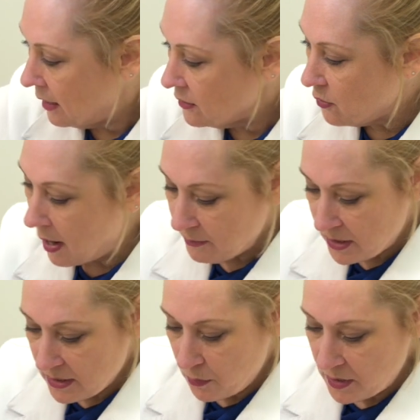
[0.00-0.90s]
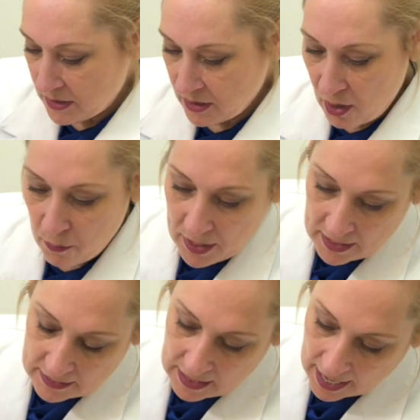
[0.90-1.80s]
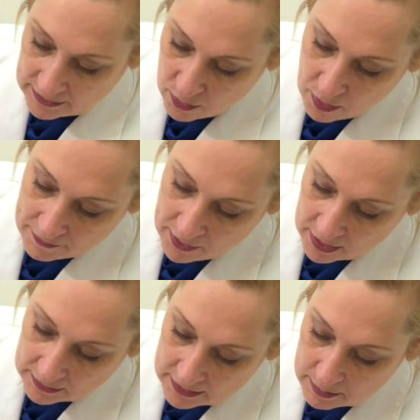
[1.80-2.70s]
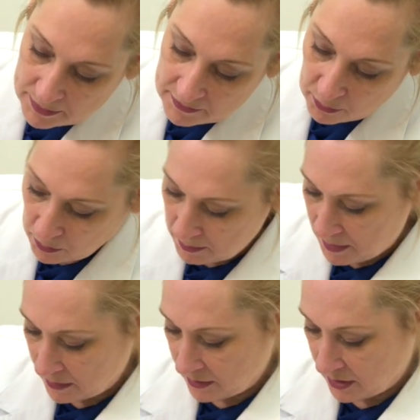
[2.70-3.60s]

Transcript: So I'm just going to go in, and I know I've got a little bit of a rebuild